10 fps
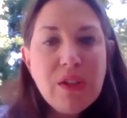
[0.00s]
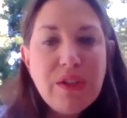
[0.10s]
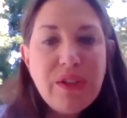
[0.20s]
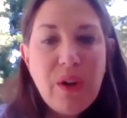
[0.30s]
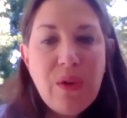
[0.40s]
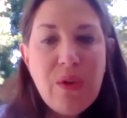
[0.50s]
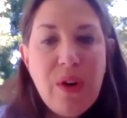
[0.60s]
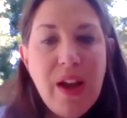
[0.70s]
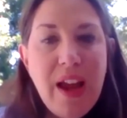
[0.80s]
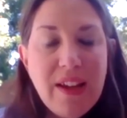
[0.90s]

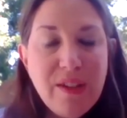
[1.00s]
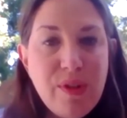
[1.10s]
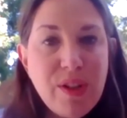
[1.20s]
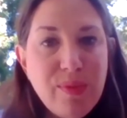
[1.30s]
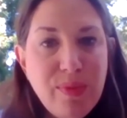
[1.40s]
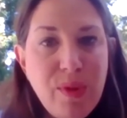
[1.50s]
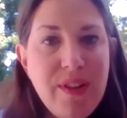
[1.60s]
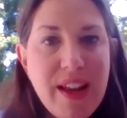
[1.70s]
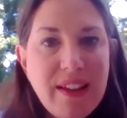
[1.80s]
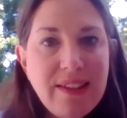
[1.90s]
So as we
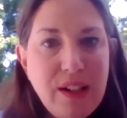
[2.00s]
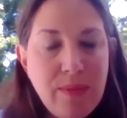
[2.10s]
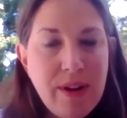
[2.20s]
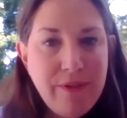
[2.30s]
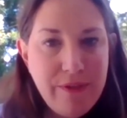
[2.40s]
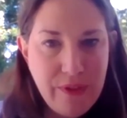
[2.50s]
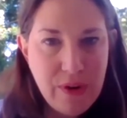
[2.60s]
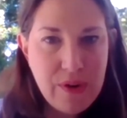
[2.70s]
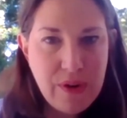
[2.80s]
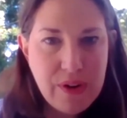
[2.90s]
explore that a little bit
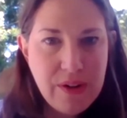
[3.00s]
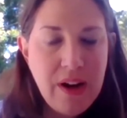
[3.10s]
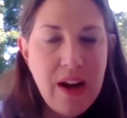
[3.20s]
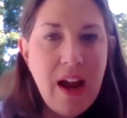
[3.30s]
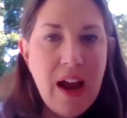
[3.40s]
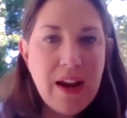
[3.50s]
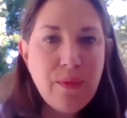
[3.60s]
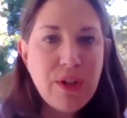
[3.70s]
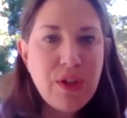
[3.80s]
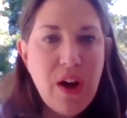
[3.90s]
further,
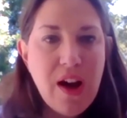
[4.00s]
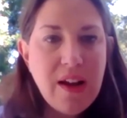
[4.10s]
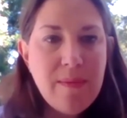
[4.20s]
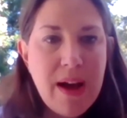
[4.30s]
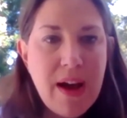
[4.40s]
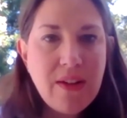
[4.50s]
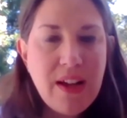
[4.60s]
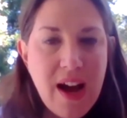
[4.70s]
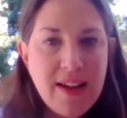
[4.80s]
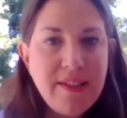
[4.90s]
and we talk about
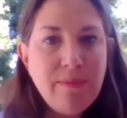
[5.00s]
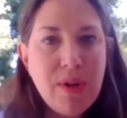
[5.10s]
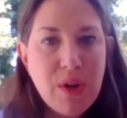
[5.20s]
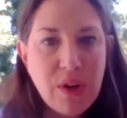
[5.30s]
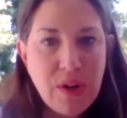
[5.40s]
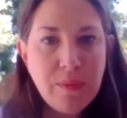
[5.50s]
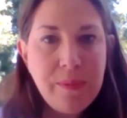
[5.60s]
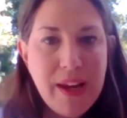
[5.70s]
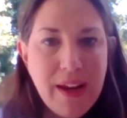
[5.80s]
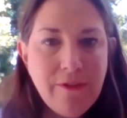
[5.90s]
God's miracle
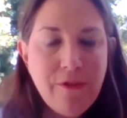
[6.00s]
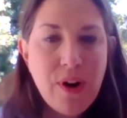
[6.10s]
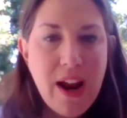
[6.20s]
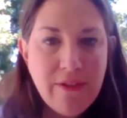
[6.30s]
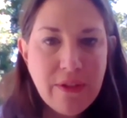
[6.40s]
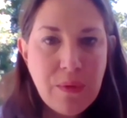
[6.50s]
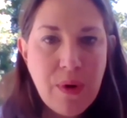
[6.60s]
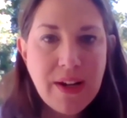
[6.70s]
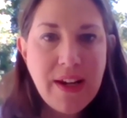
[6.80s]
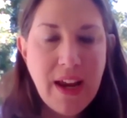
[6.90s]
being for
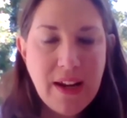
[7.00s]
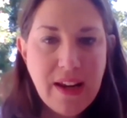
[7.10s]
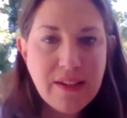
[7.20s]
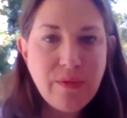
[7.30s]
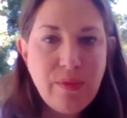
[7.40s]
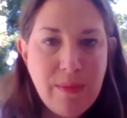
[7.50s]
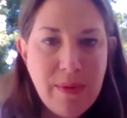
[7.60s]
everyone, and as we